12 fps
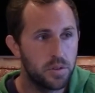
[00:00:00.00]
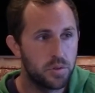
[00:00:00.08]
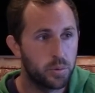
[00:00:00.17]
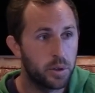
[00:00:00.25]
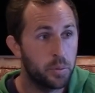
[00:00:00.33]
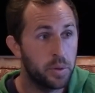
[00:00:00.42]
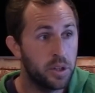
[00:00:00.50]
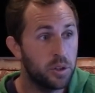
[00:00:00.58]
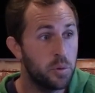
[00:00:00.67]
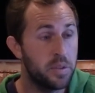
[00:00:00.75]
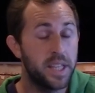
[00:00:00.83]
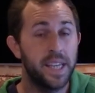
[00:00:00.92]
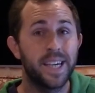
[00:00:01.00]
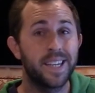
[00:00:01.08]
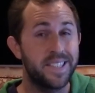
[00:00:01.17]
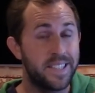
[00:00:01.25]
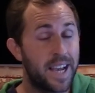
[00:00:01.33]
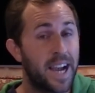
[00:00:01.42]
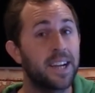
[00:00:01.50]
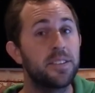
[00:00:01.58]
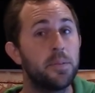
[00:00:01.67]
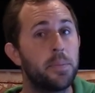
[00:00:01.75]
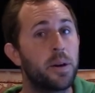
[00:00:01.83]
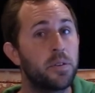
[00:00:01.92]
to where we know the
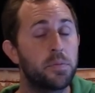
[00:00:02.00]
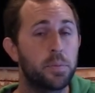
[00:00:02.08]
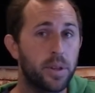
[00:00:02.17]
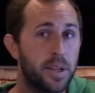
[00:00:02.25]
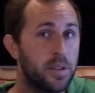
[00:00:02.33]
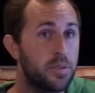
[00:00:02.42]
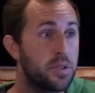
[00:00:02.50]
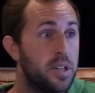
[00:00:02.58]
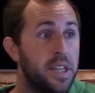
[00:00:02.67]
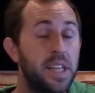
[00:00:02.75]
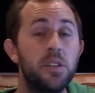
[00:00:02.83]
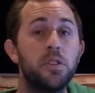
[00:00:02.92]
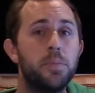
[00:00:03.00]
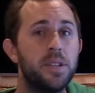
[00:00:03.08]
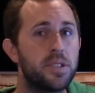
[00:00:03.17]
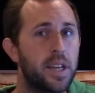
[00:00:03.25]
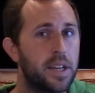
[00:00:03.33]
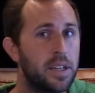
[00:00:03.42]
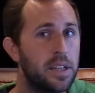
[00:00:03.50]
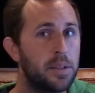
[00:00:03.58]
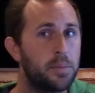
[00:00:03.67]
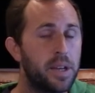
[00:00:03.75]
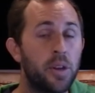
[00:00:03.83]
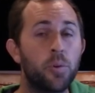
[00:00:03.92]
exact amount of players need to be signed
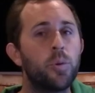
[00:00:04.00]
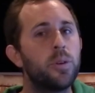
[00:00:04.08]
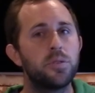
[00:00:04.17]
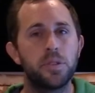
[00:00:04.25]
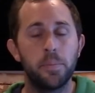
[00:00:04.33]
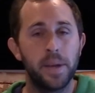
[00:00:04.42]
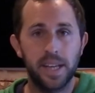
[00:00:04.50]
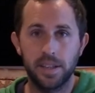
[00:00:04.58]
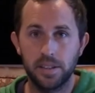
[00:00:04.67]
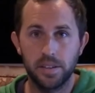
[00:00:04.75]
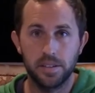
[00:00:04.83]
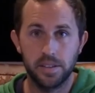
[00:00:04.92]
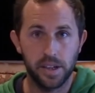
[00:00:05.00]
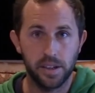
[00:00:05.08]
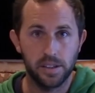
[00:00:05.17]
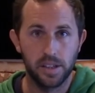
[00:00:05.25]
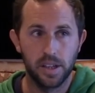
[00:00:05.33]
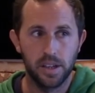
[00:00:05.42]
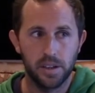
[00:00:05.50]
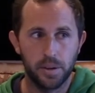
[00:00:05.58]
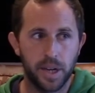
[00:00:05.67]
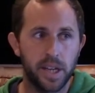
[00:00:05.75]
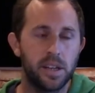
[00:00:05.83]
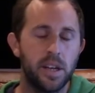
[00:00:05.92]
up in order to make it there,
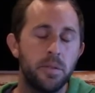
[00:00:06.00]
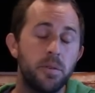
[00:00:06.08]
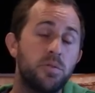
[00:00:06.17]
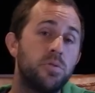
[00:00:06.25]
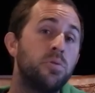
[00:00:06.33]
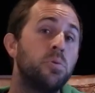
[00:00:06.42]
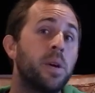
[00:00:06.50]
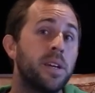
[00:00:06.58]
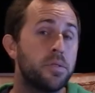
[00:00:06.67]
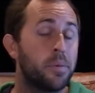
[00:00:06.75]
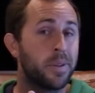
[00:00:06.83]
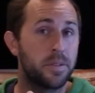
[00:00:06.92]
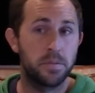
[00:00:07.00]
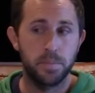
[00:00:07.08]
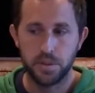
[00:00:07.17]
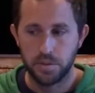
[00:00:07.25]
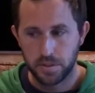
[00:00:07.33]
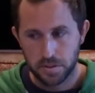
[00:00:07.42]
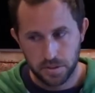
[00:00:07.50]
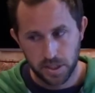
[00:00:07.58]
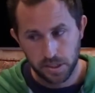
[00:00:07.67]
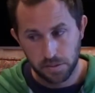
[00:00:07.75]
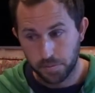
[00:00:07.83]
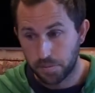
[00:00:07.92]
right? And there's 2 ways to run this business.
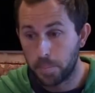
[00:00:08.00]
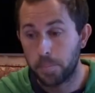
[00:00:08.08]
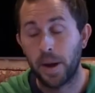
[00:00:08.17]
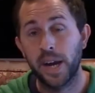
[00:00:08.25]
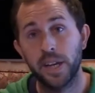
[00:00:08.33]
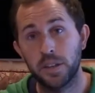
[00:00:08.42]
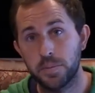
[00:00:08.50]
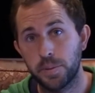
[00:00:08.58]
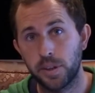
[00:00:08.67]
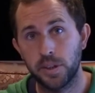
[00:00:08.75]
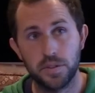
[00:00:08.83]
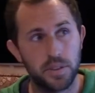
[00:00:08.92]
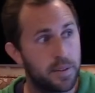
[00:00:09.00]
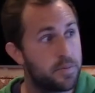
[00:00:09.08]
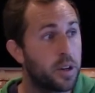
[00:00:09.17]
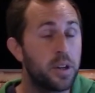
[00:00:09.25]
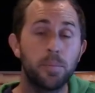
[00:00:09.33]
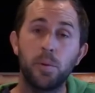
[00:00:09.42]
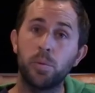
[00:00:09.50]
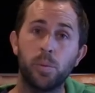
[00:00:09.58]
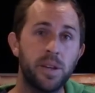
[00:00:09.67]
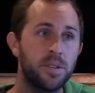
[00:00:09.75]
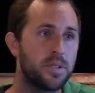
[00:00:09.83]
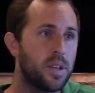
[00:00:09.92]
And from my experience, I've done it both
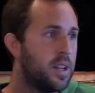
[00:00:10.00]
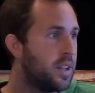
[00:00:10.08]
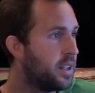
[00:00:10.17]
ways.